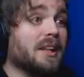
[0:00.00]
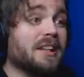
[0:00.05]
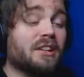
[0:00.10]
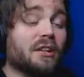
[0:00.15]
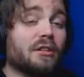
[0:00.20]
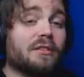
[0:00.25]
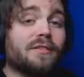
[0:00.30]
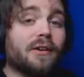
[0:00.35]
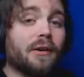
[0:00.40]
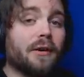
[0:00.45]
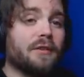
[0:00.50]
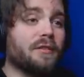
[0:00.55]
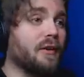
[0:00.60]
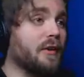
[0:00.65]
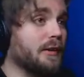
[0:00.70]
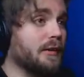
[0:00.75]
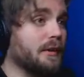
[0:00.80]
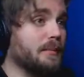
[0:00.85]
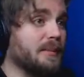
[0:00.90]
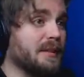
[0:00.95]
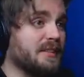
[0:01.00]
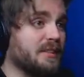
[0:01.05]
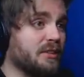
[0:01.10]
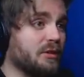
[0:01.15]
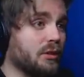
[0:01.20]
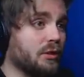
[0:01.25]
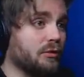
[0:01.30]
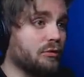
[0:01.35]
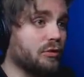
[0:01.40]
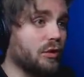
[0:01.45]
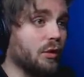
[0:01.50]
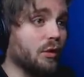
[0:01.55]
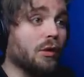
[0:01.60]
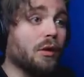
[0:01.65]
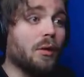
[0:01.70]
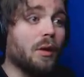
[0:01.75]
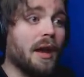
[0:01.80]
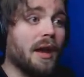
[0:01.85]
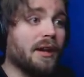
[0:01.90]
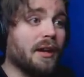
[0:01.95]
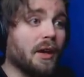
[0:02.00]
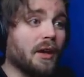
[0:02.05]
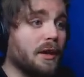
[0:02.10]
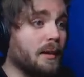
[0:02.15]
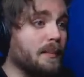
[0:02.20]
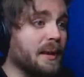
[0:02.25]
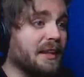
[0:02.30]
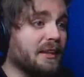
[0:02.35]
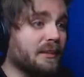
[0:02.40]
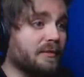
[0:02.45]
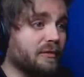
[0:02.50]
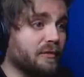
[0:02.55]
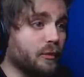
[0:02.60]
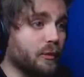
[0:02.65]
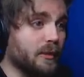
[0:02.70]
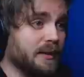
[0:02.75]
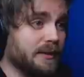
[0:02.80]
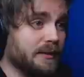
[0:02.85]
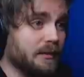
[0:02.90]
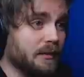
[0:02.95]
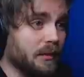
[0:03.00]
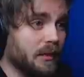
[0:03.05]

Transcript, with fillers: they're just very, very committed to the role, and I commend them for it.